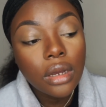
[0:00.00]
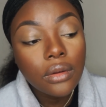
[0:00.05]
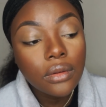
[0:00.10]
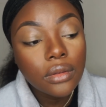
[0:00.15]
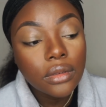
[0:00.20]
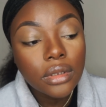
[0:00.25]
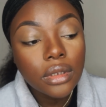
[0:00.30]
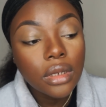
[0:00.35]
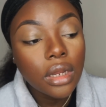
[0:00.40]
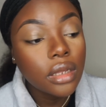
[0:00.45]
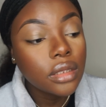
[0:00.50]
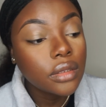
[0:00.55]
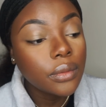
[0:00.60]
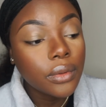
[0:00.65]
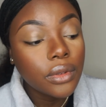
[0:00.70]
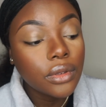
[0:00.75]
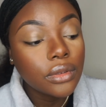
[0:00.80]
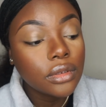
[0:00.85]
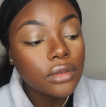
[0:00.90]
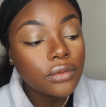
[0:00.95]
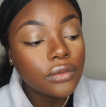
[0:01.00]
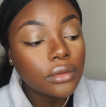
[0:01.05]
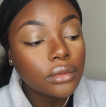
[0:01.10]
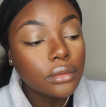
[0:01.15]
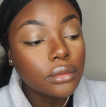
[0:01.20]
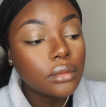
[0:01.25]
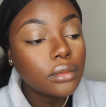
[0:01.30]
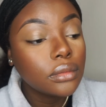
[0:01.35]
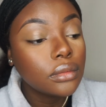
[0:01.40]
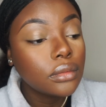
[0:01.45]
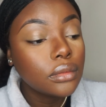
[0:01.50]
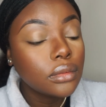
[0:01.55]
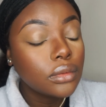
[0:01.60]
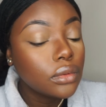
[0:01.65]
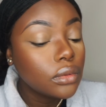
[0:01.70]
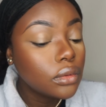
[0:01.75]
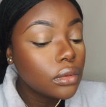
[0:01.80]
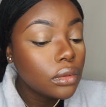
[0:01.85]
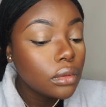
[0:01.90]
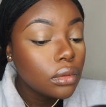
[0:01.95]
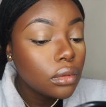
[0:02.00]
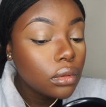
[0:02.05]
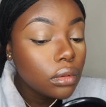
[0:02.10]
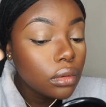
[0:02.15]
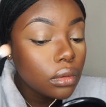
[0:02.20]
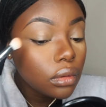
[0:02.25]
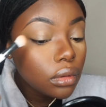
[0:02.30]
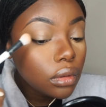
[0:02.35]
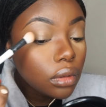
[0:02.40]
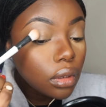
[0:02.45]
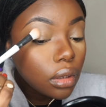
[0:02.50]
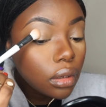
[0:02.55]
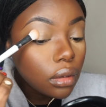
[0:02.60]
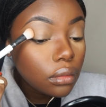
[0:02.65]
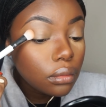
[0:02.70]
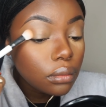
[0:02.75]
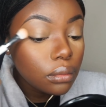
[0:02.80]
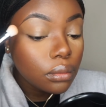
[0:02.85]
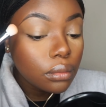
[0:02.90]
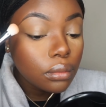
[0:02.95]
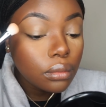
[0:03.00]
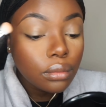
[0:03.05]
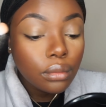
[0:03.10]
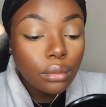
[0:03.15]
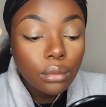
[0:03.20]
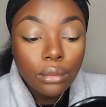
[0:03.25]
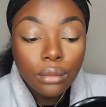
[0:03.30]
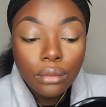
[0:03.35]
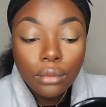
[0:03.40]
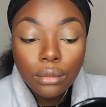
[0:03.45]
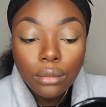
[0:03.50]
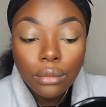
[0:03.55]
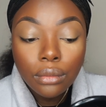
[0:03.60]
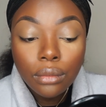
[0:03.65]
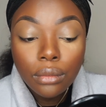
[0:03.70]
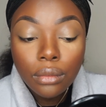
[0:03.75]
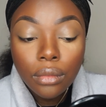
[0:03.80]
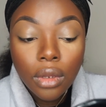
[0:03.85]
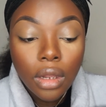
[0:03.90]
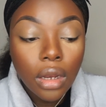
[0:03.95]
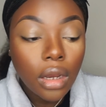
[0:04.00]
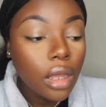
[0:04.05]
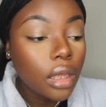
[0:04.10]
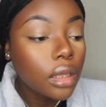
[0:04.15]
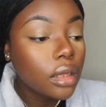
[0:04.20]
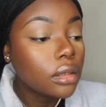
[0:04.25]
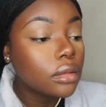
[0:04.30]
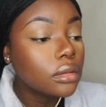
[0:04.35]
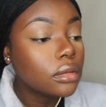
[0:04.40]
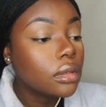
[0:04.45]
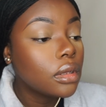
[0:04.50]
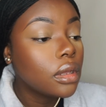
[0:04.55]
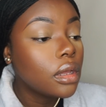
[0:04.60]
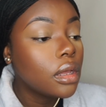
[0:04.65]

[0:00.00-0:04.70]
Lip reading: concealer is beautiful. Yeah, like it.